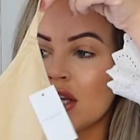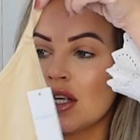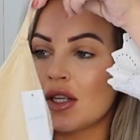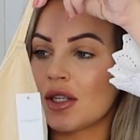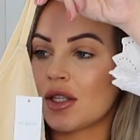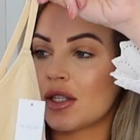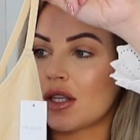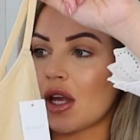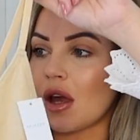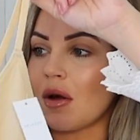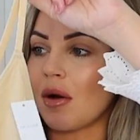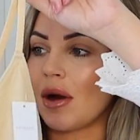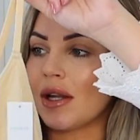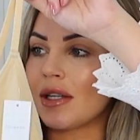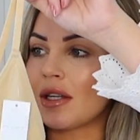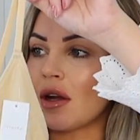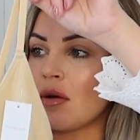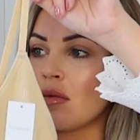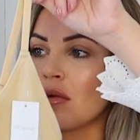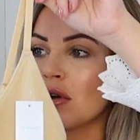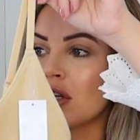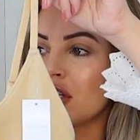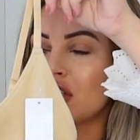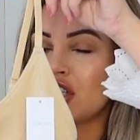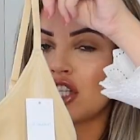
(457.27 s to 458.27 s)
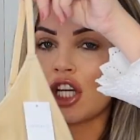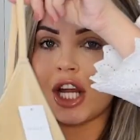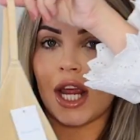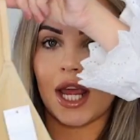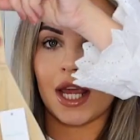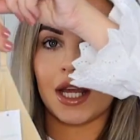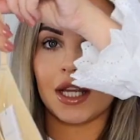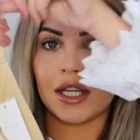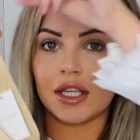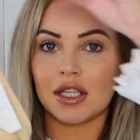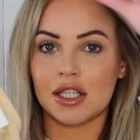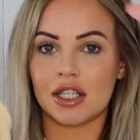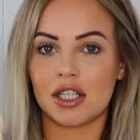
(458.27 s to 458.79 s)
So I don't want to
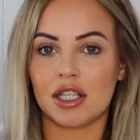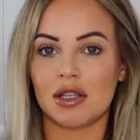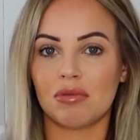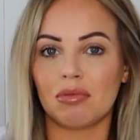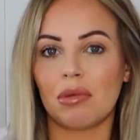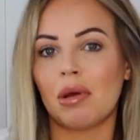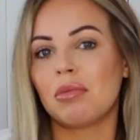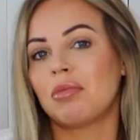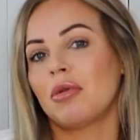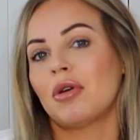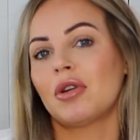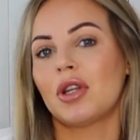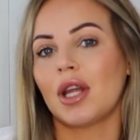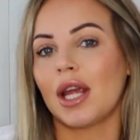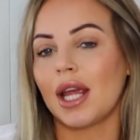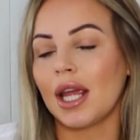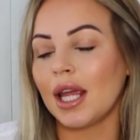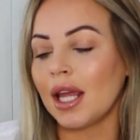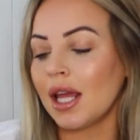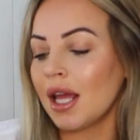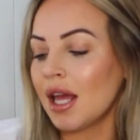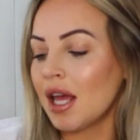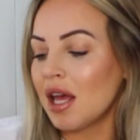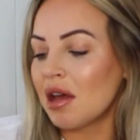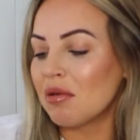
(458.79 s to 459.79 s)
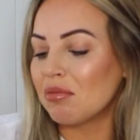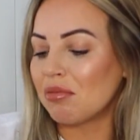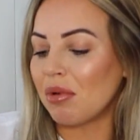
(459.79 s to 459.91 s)
change my body,